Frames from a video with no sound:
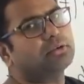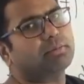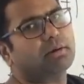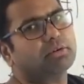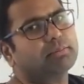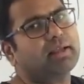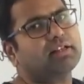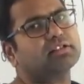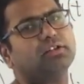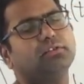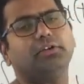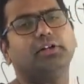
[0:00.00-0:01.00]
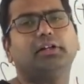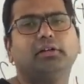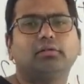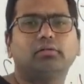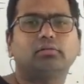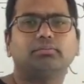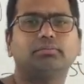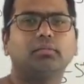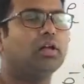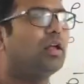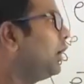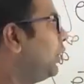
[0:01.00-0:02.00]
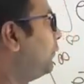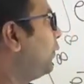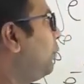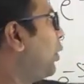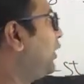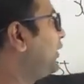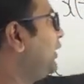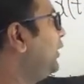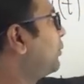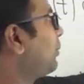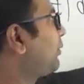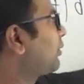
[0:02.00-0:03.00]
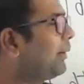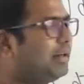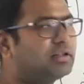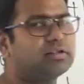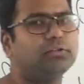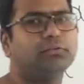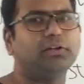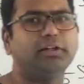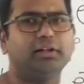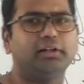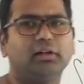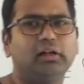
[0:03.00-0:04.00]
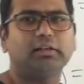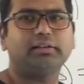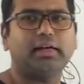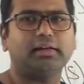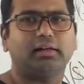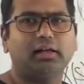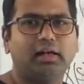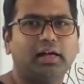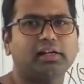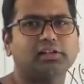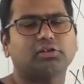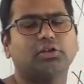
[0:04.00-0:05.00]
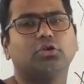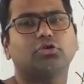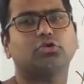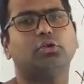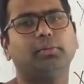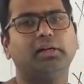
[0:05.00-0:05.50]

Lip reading: to the power minus infinity. If you want e to the power minus infinity, then s should